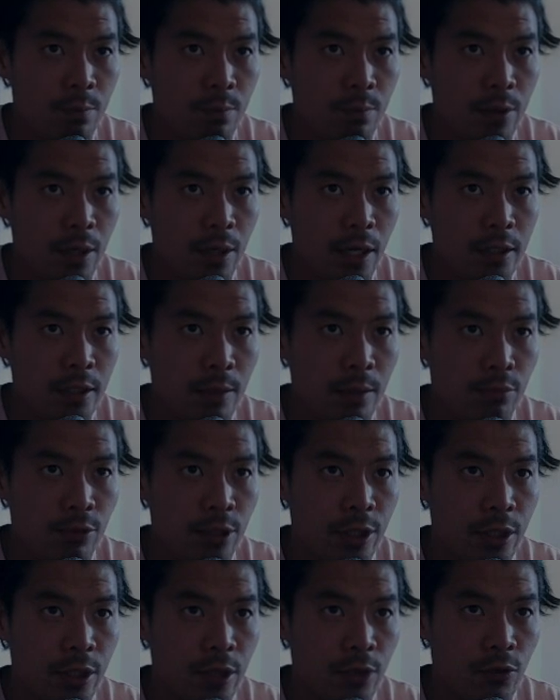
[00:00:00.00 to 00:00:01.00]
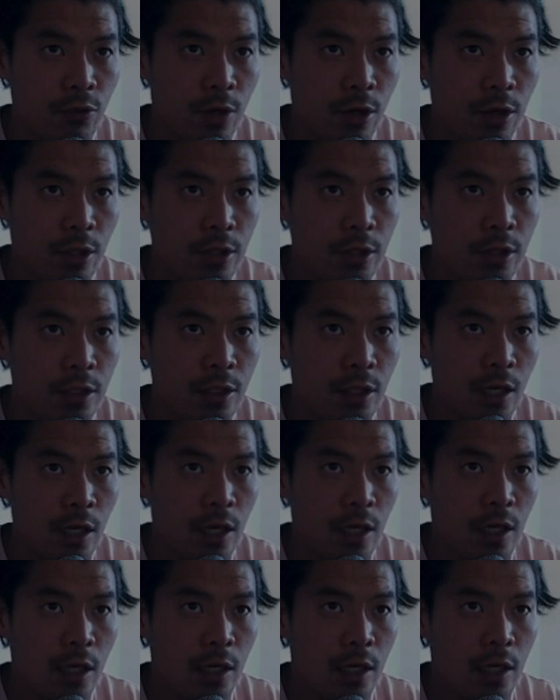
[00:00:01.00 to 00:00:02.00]
As I bring it across,
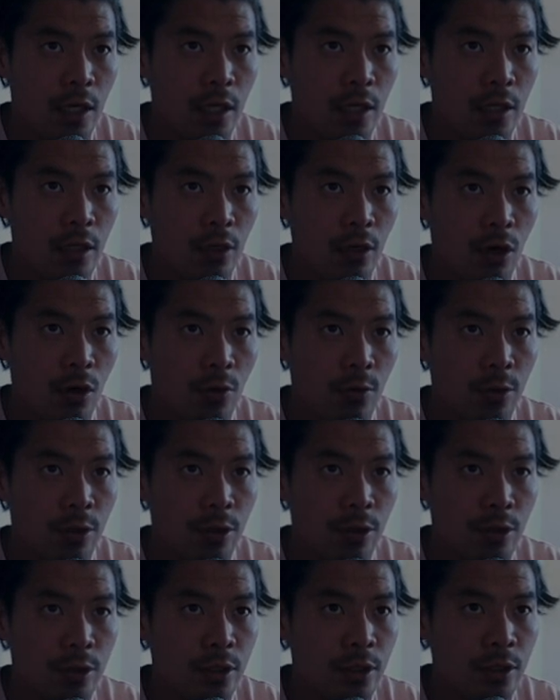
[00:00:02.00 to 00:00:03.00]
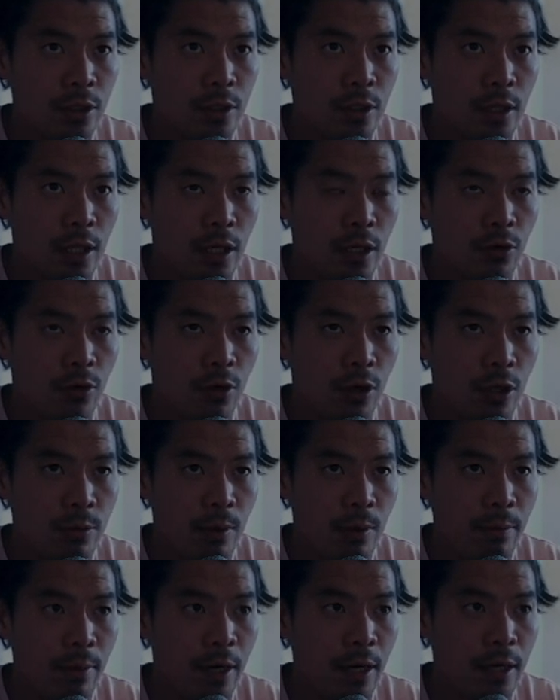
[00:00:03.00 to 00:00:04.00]
it lowers to get across my
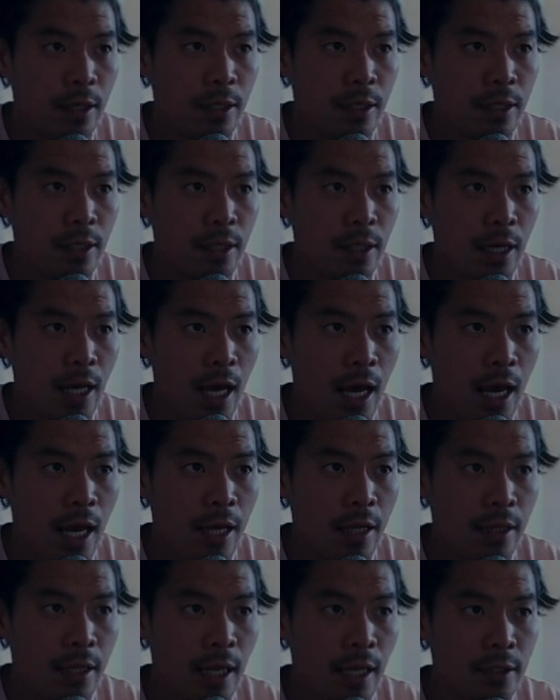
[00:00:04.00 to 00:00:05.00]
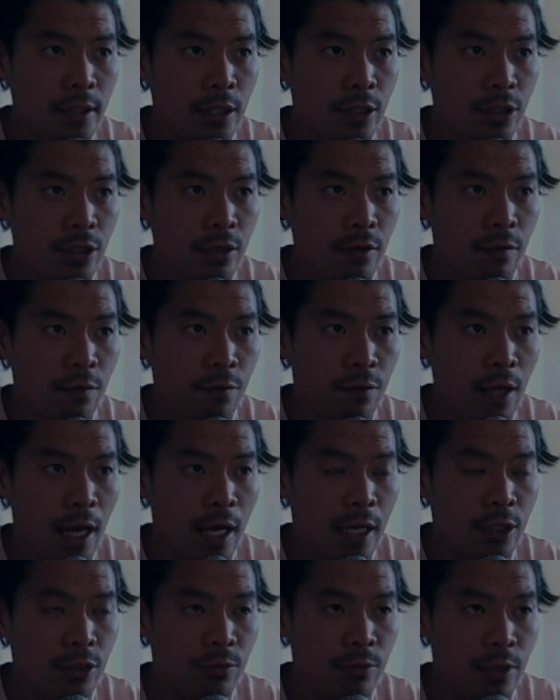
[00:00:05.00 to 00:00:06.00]
body, and that's actually the
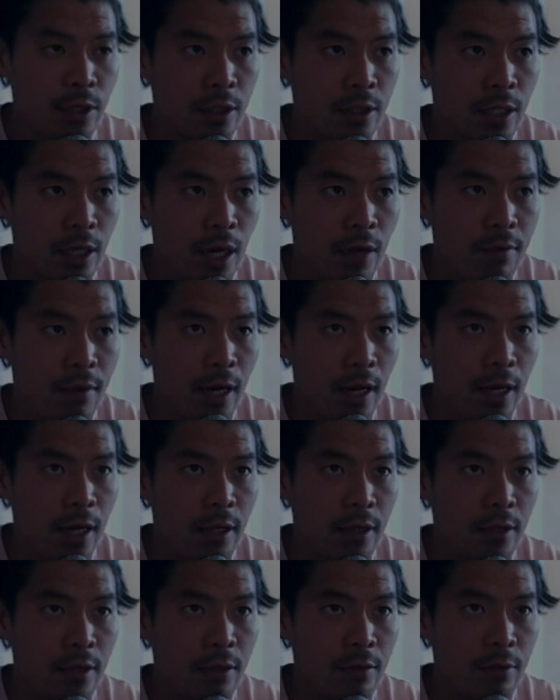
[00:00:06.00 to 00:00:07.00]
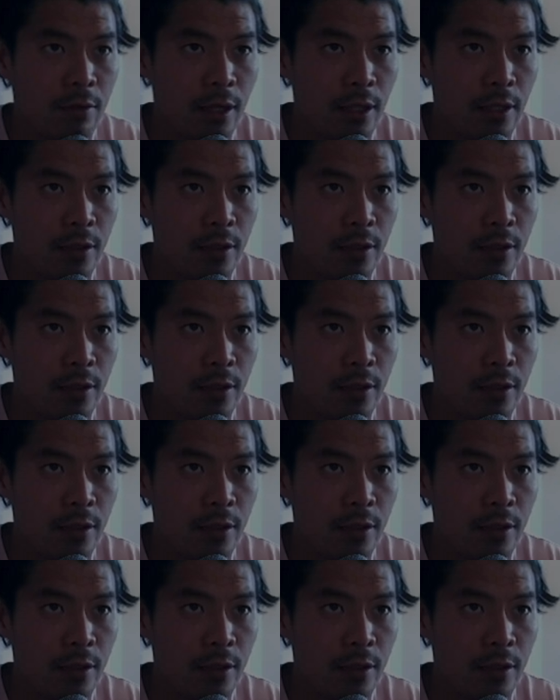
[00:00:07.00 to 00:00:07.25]
flattest release that I've had, right?